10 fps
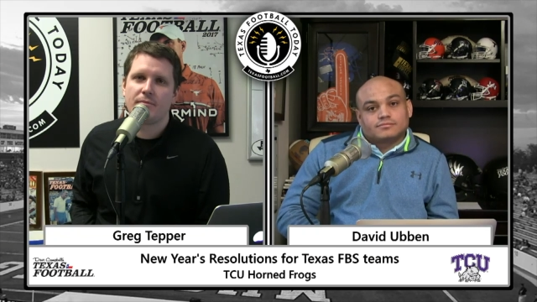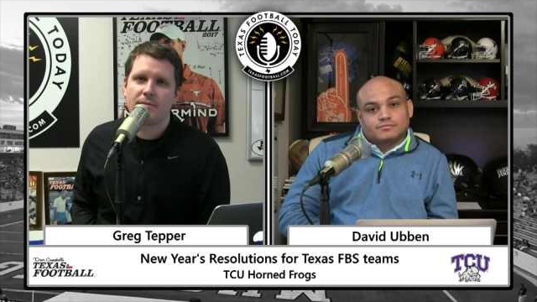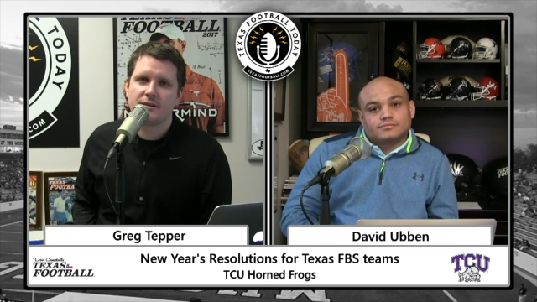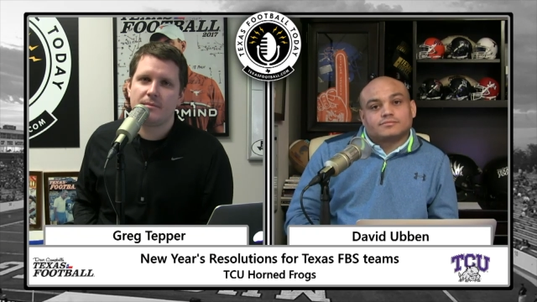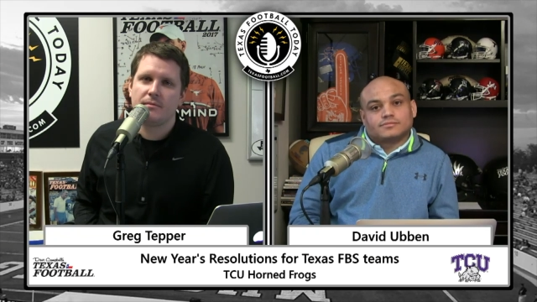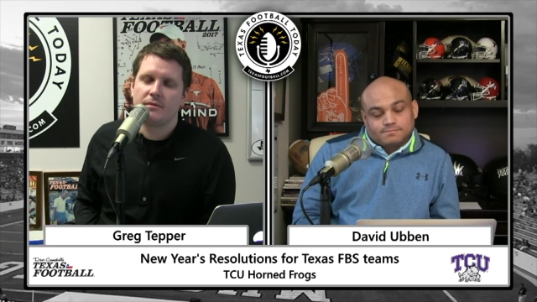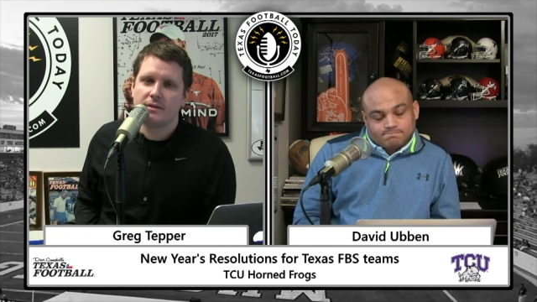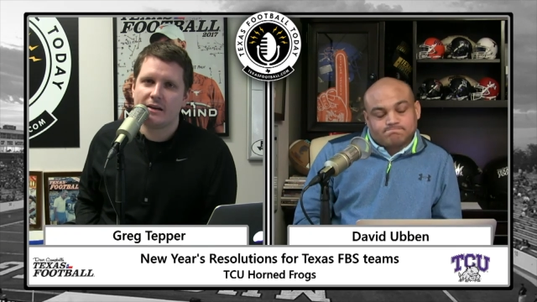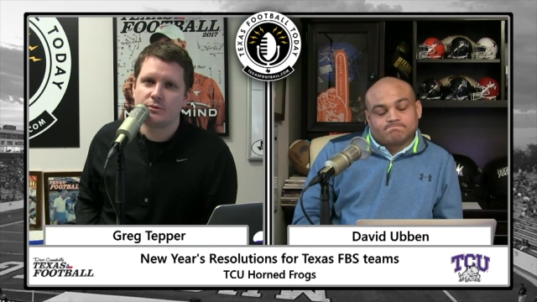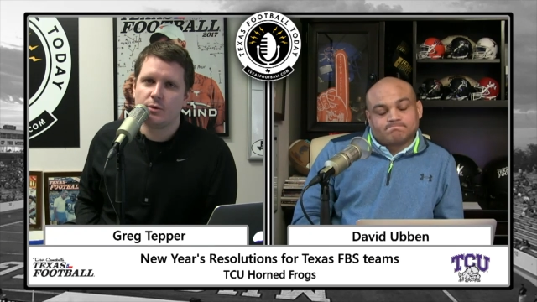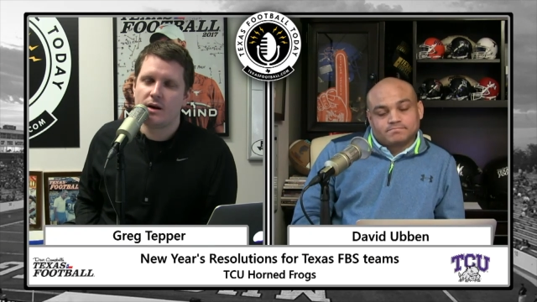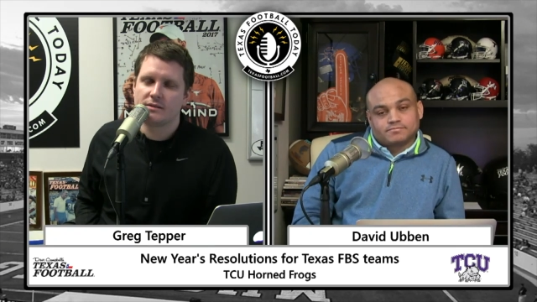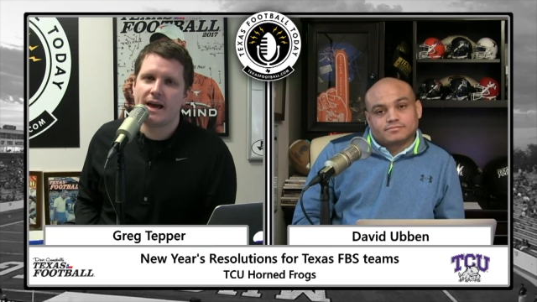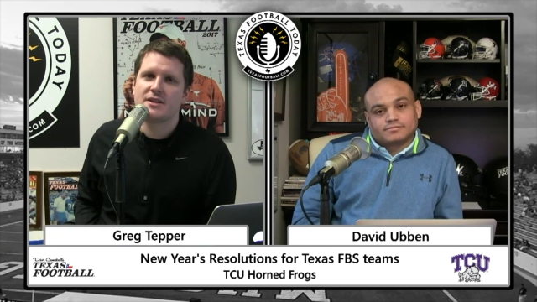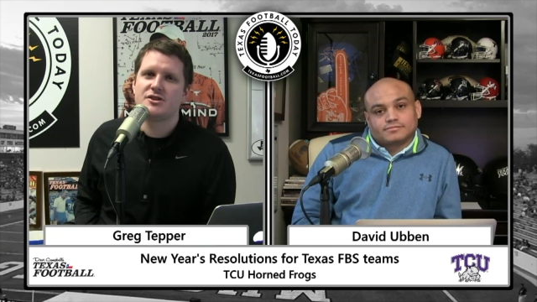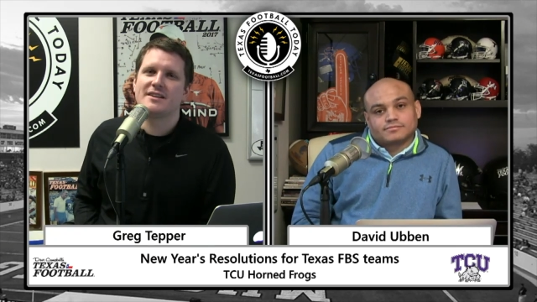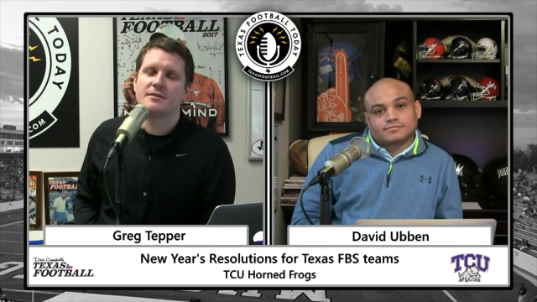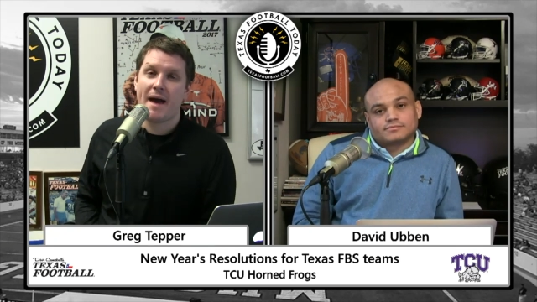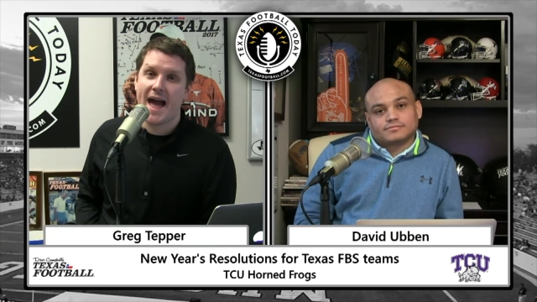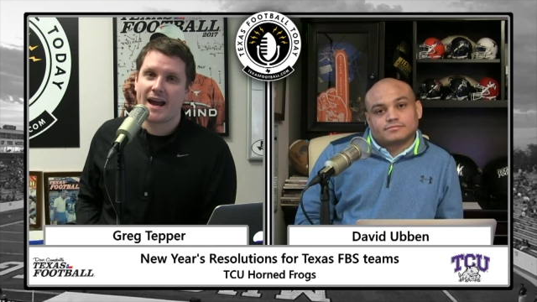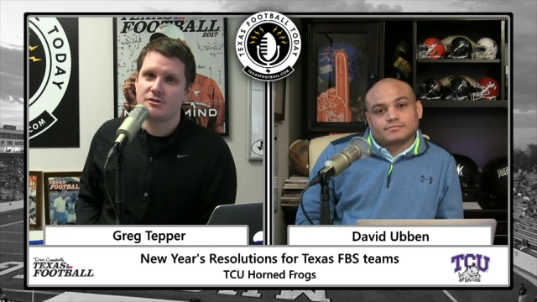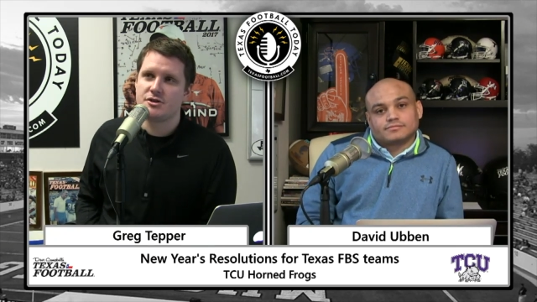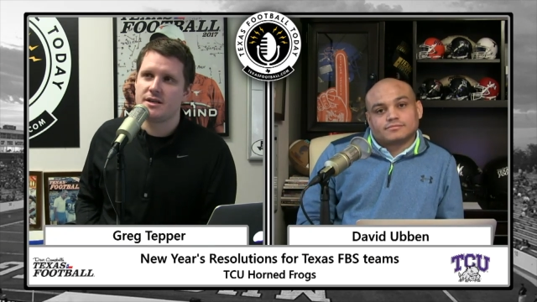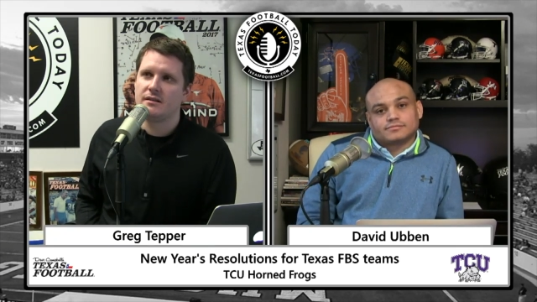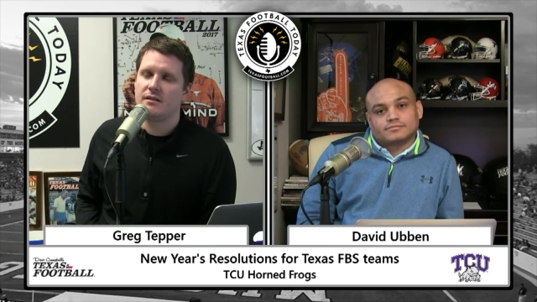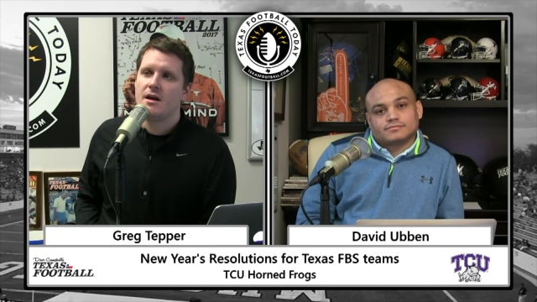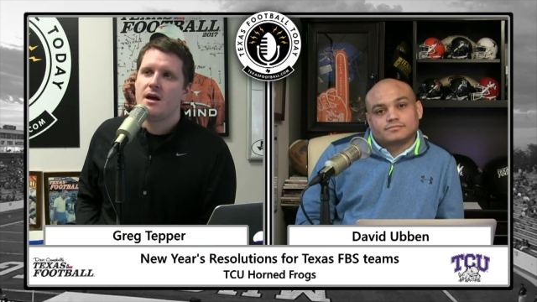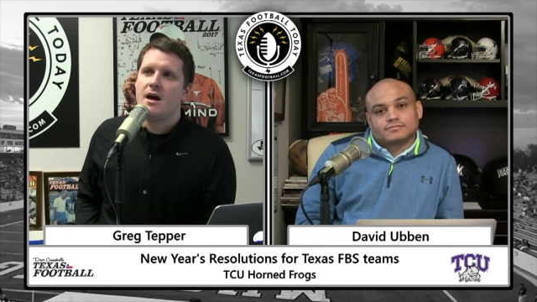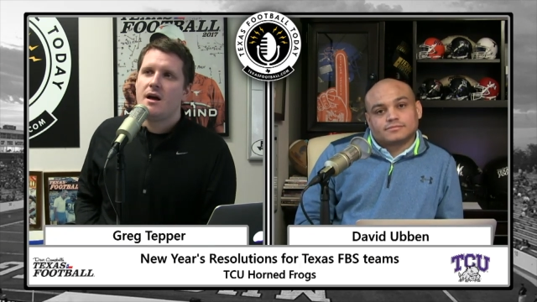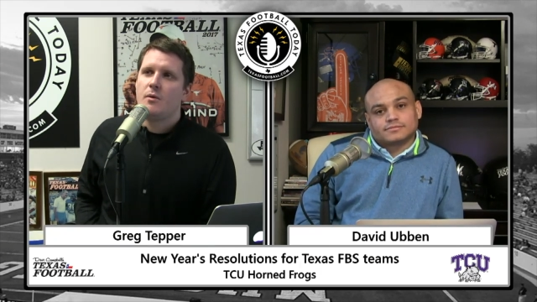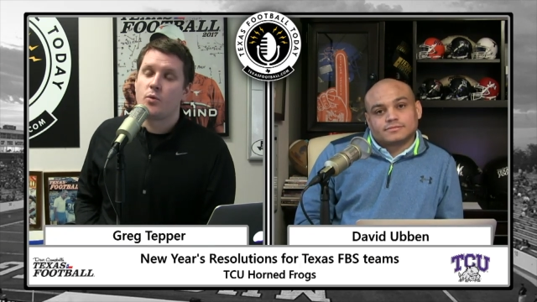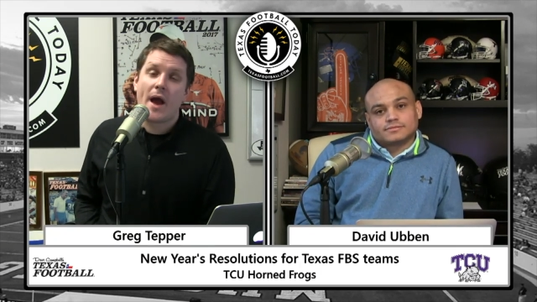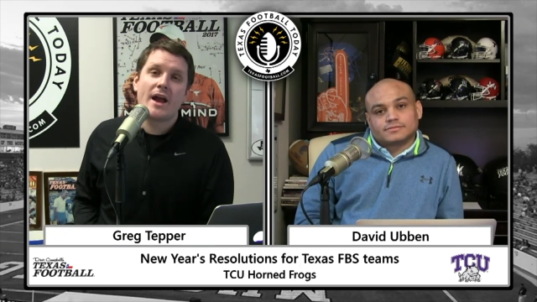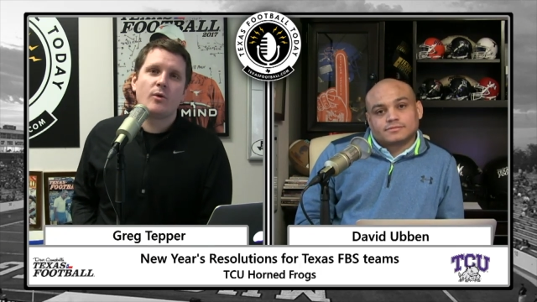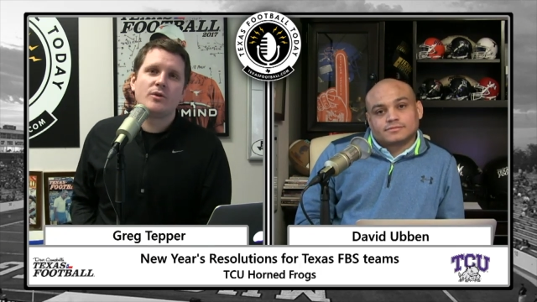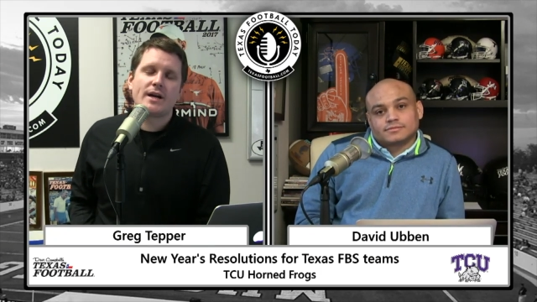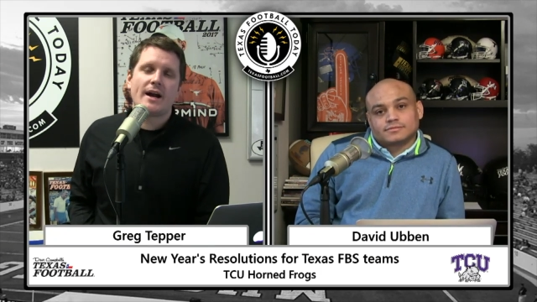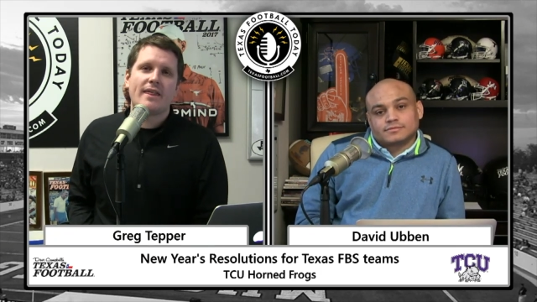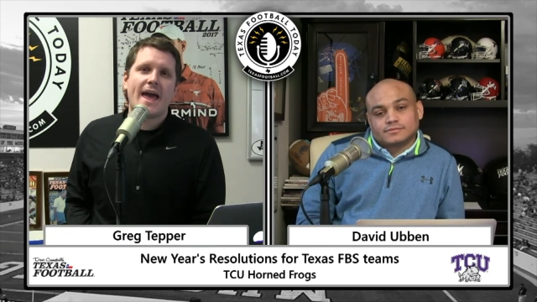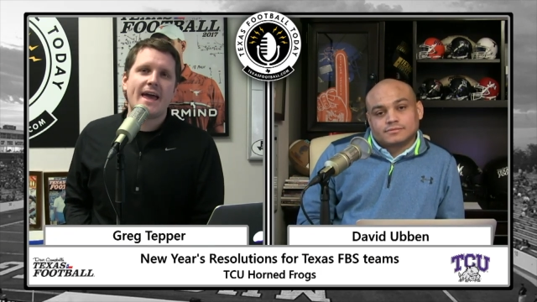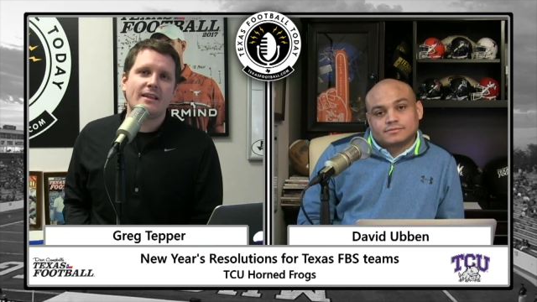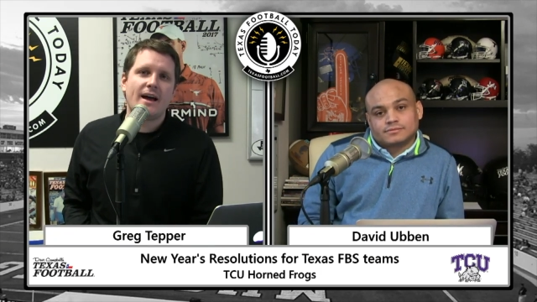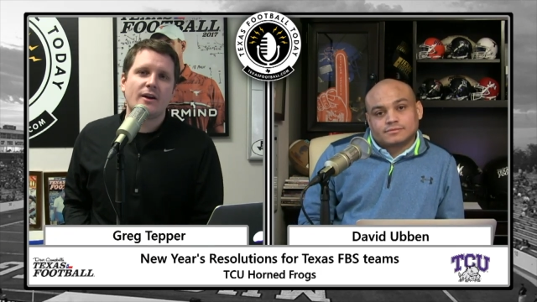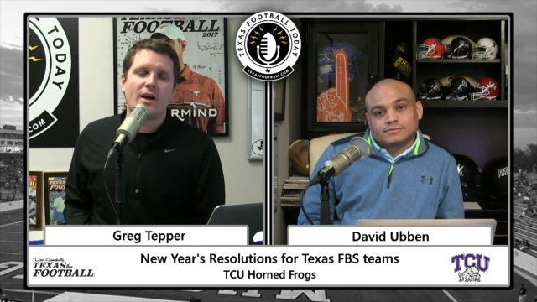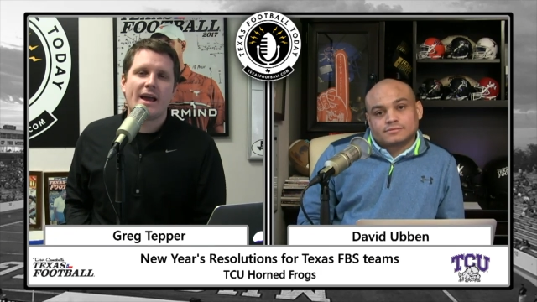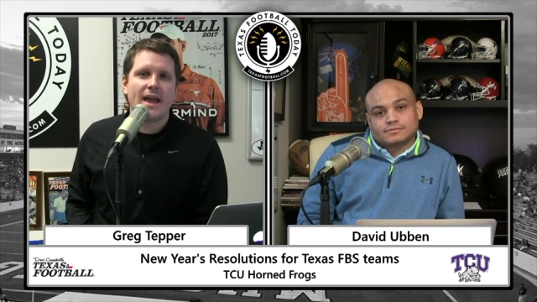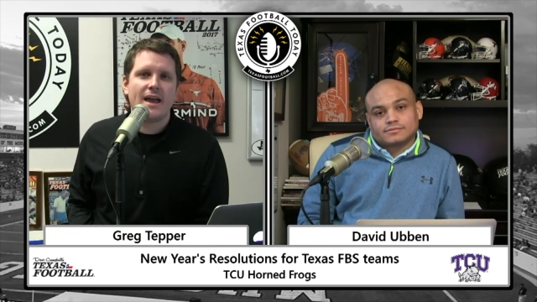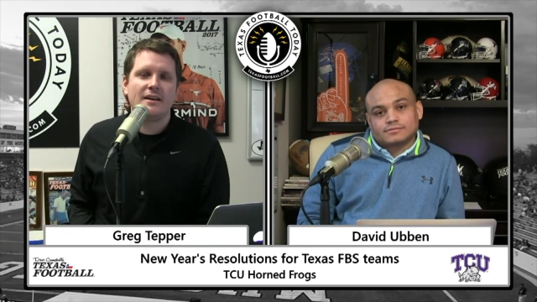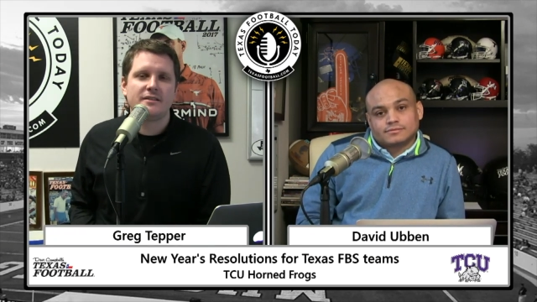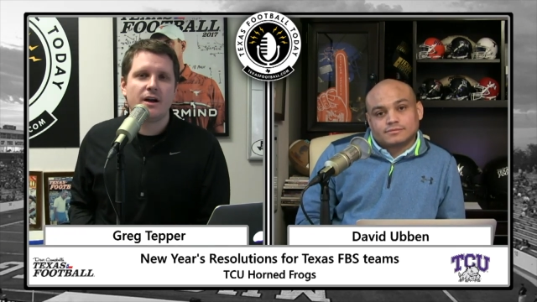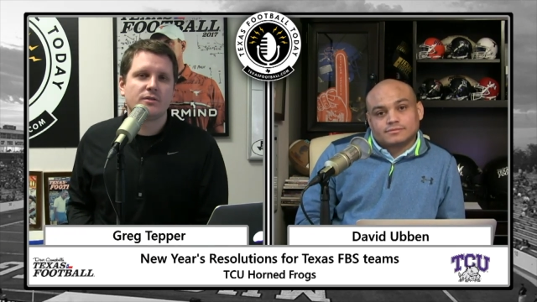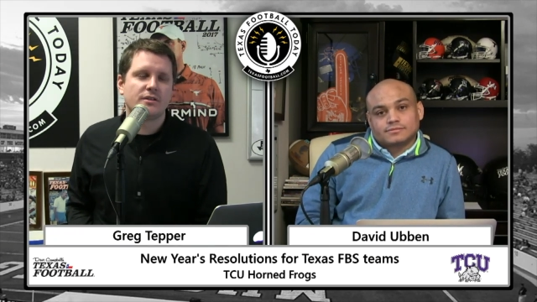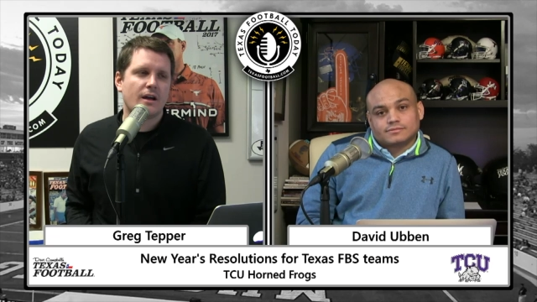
Speaker 1: from the same high school mm-hmm. Waxahachie as a package deal. Reagor was kind of the headliner, and Candy Snell was like,